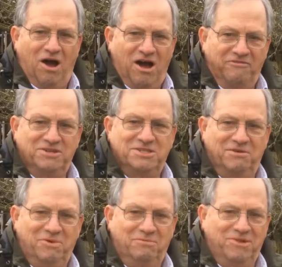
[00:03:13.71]
office,
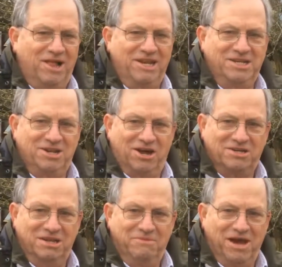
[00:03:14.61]
and we'd be glad to
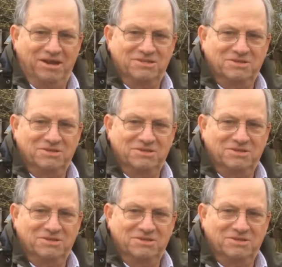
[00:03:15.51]
talk to you about it.